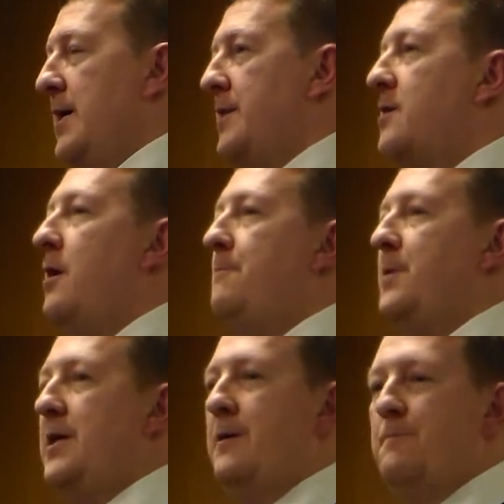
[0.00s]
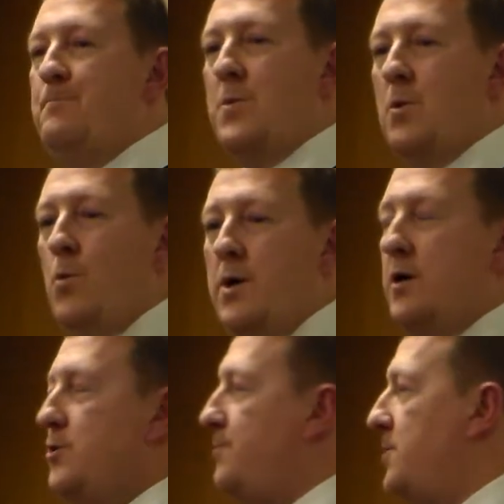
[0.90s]
And the company,
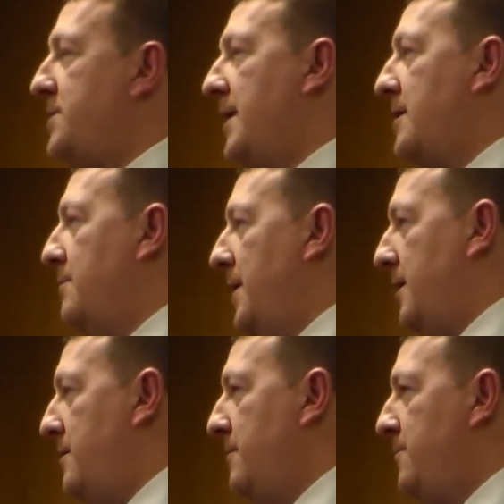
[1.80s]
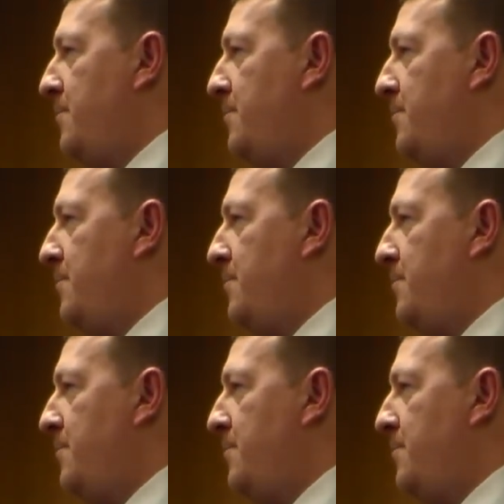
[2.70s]
100% committed.